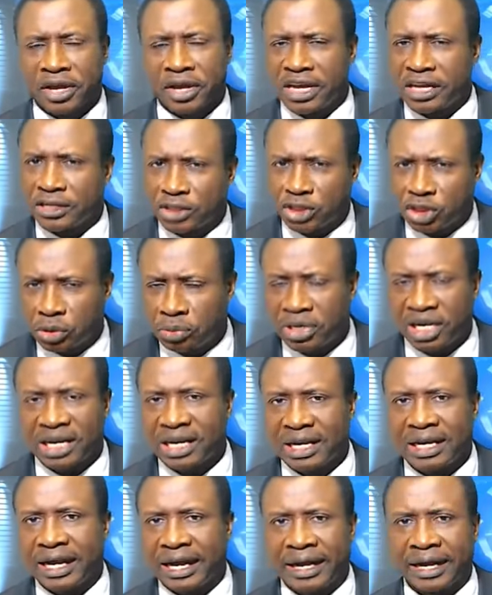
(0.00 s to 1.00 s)
in
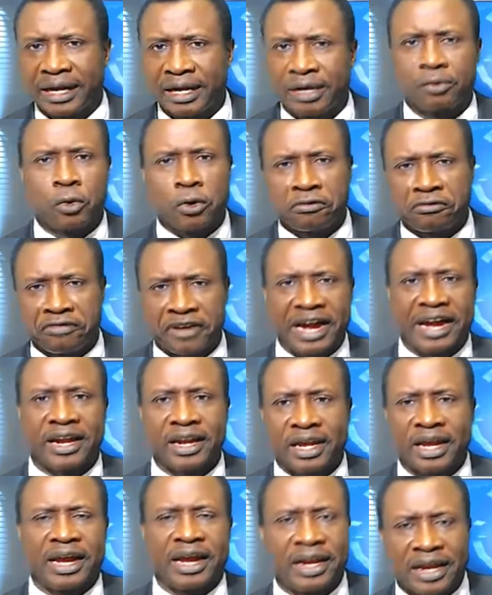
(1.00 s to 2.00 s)
Somaliland, we
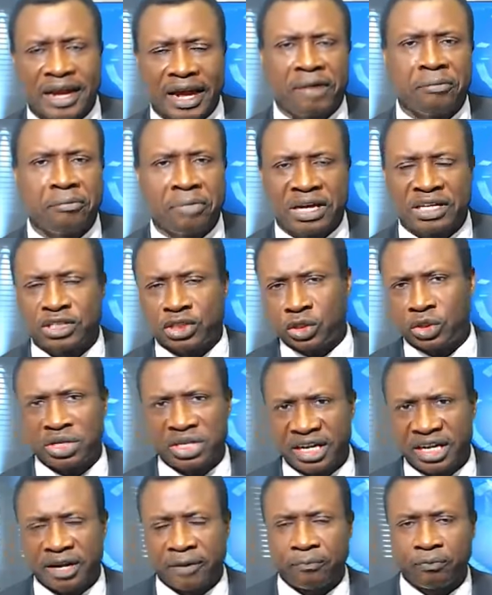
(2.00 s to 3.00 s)
find in
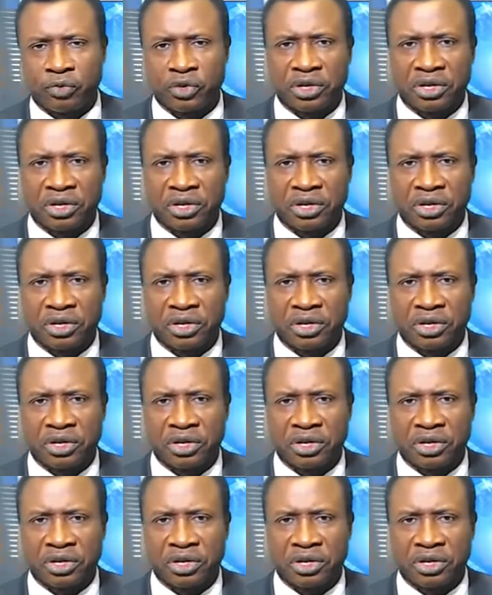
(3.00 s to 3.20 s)
Ambazonia.